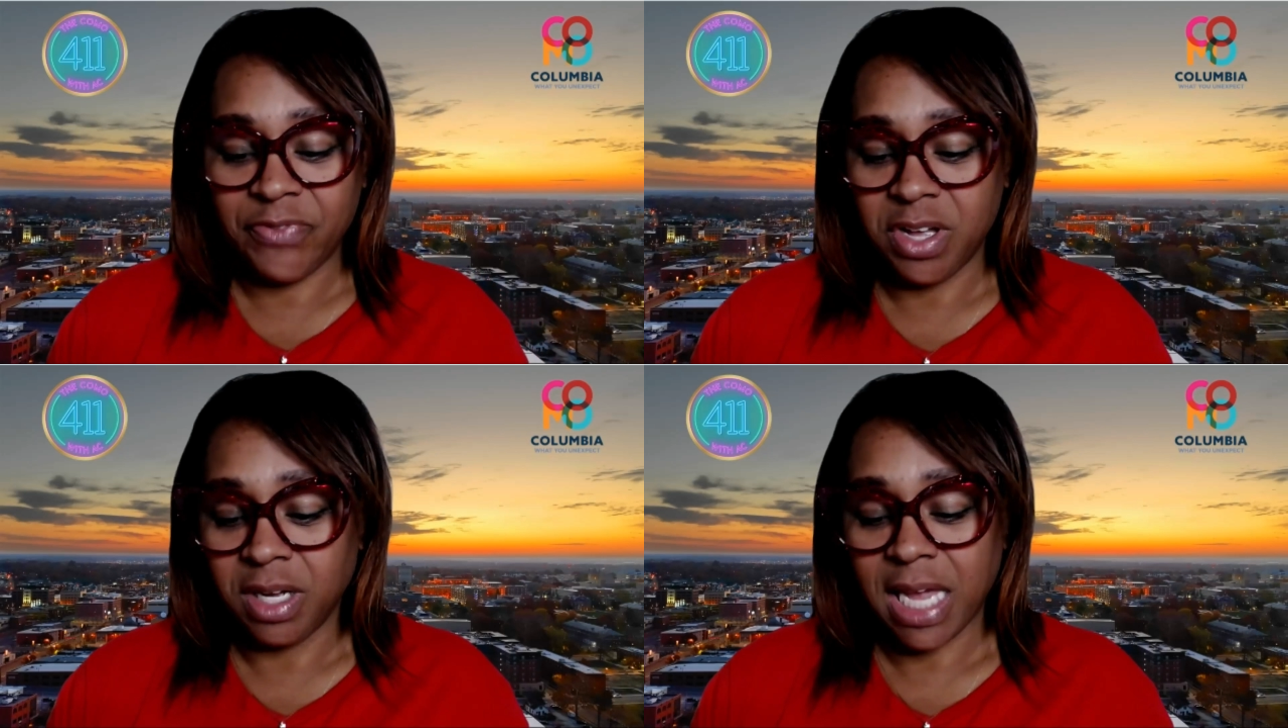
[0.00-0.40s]

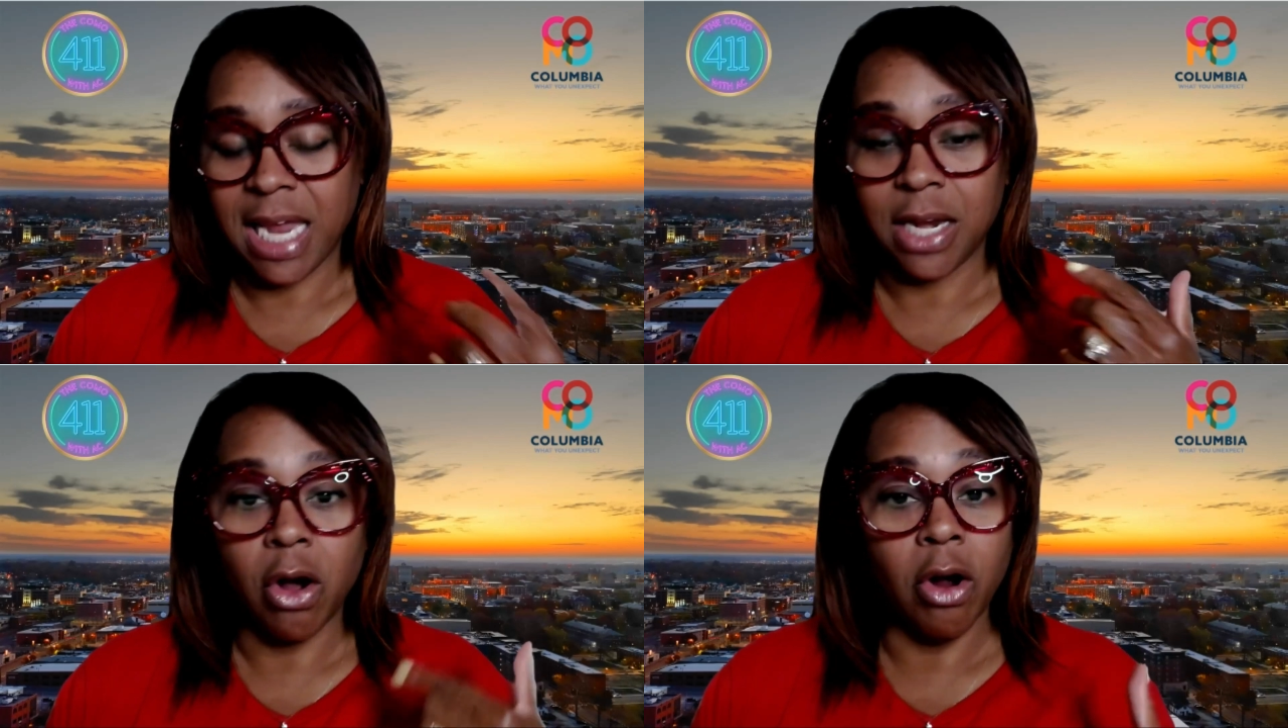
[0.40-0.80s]
funk,
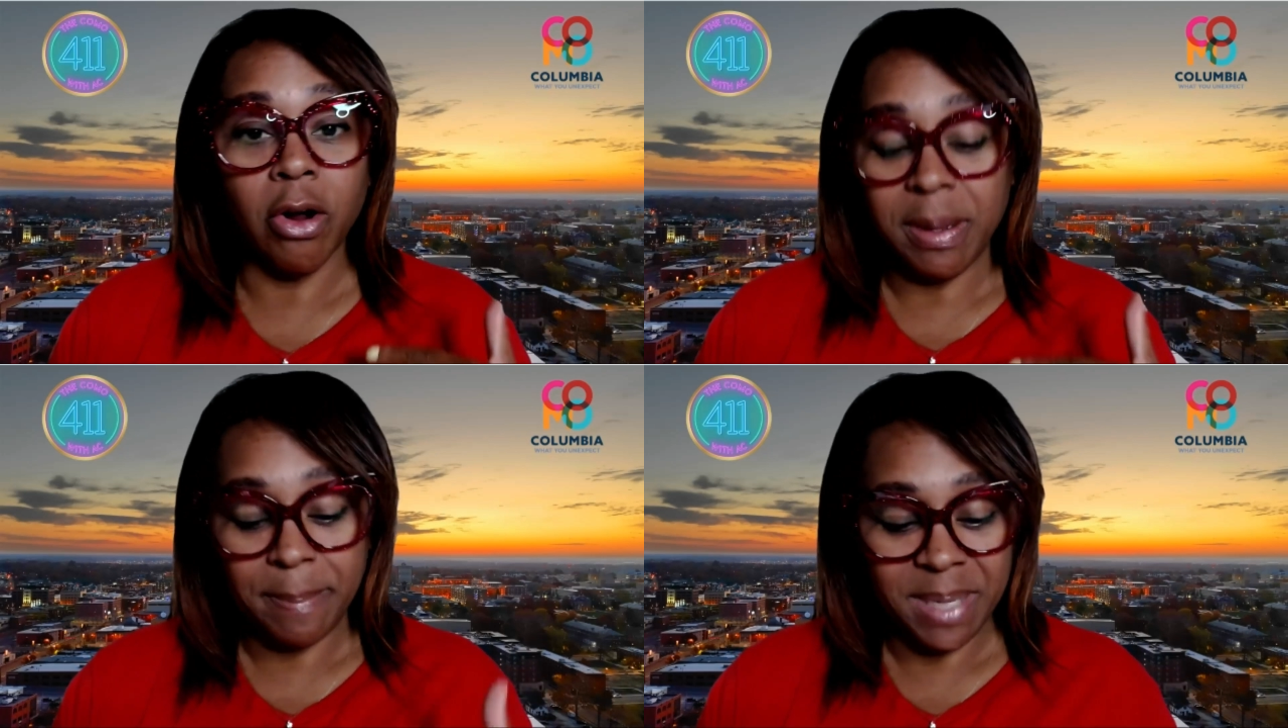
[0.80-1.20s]
and
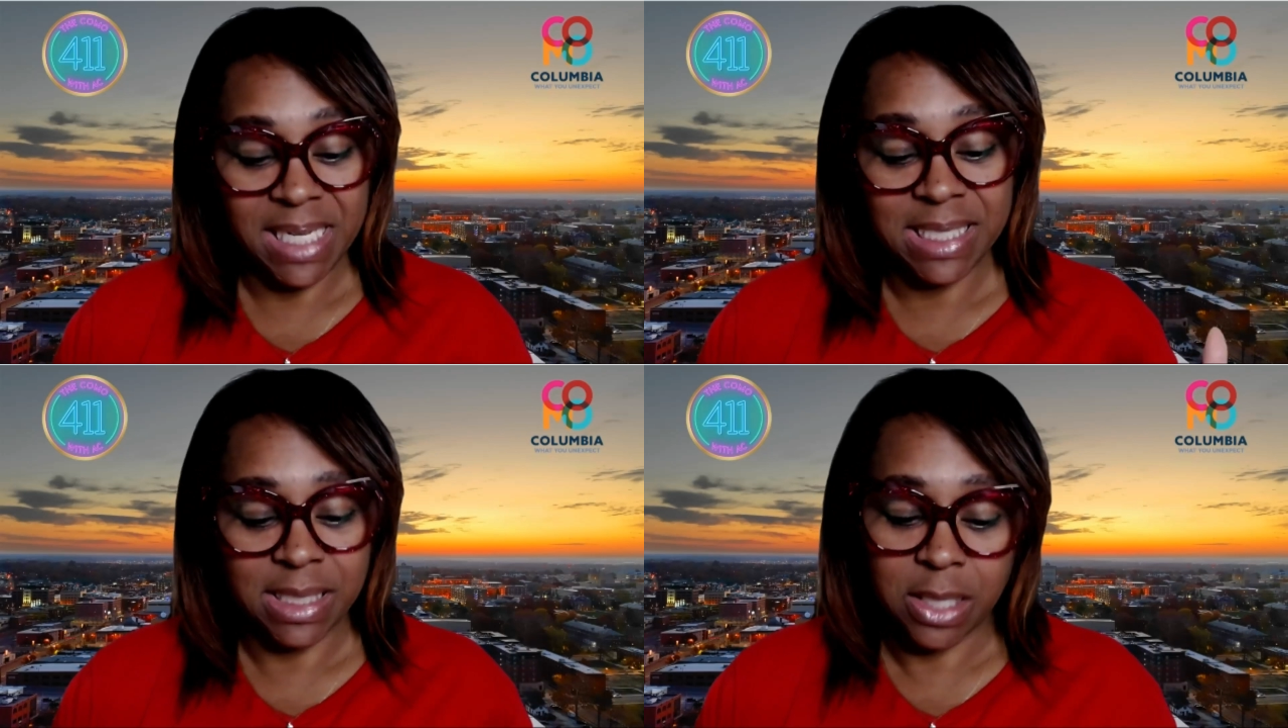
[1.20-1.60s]

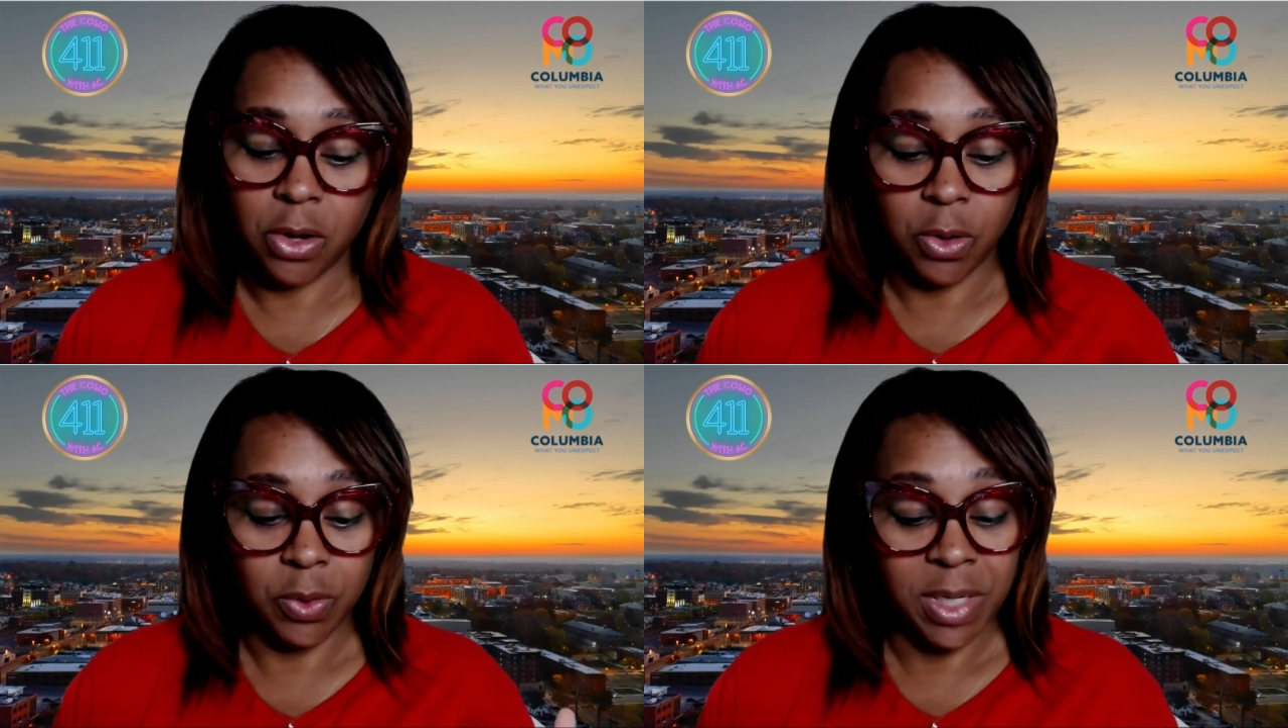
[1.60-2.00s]
R&B
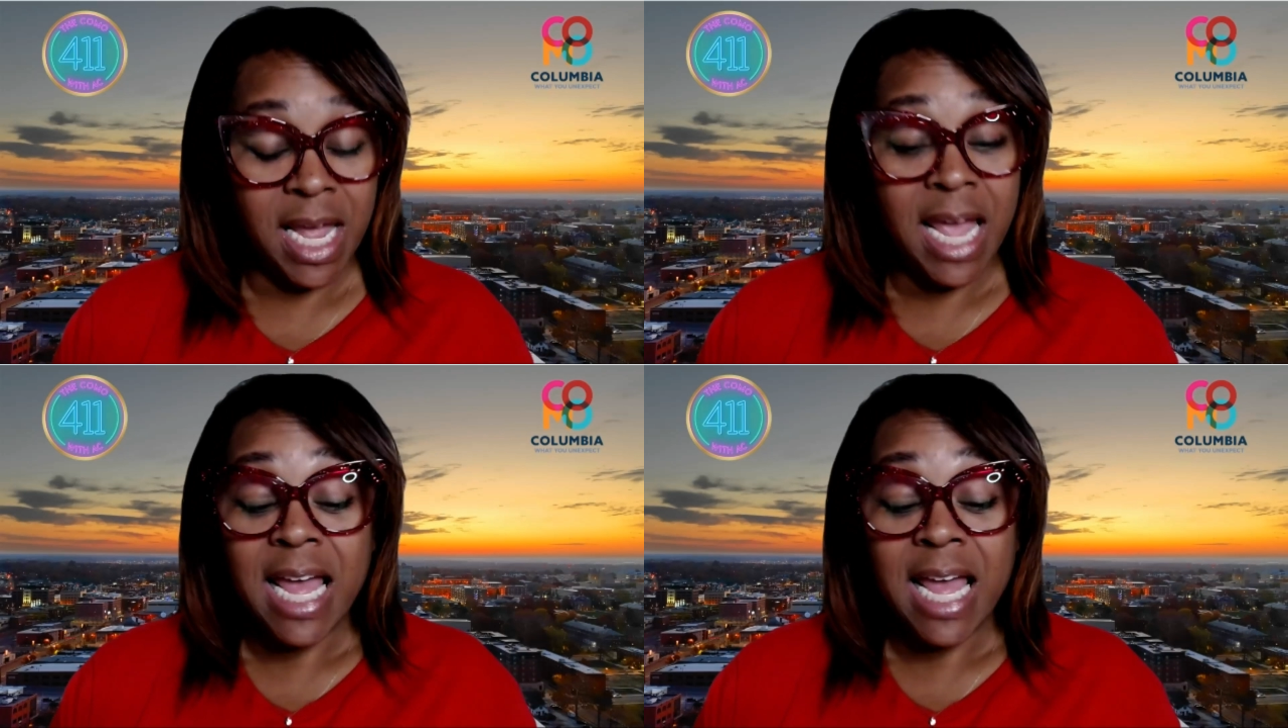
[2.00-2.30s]
soul.